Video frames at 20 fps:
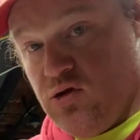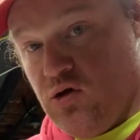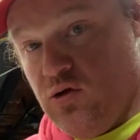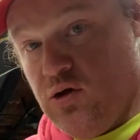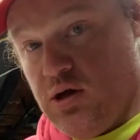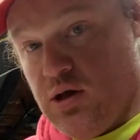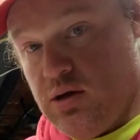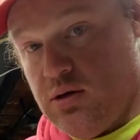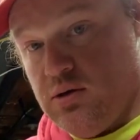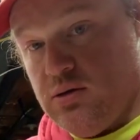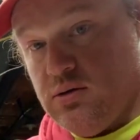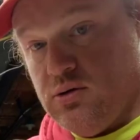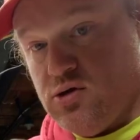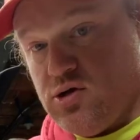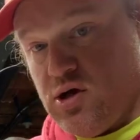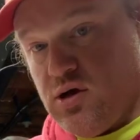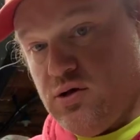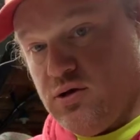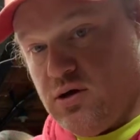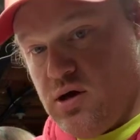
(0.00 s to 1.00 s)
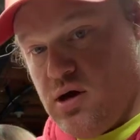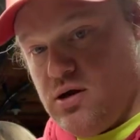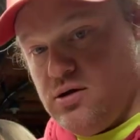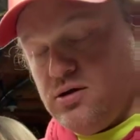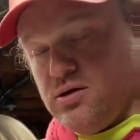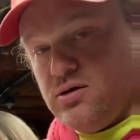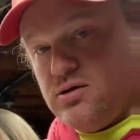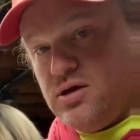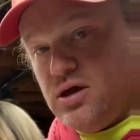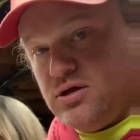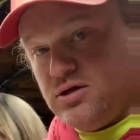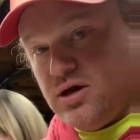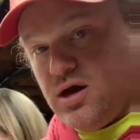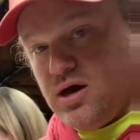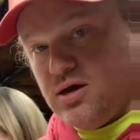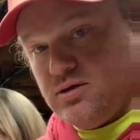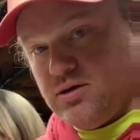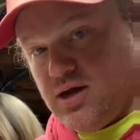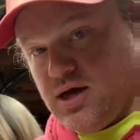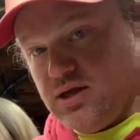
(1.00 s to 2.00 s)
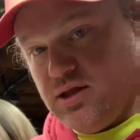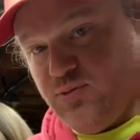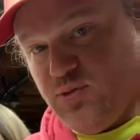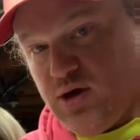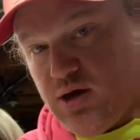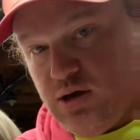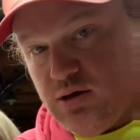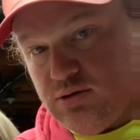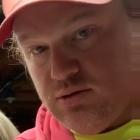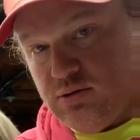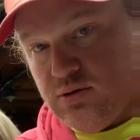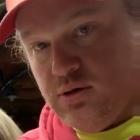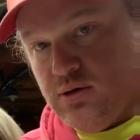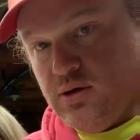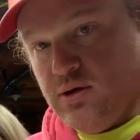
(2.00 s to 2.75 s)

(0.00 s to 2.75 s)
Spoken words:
Tune in, share the content. Thanks, guys. Like the page.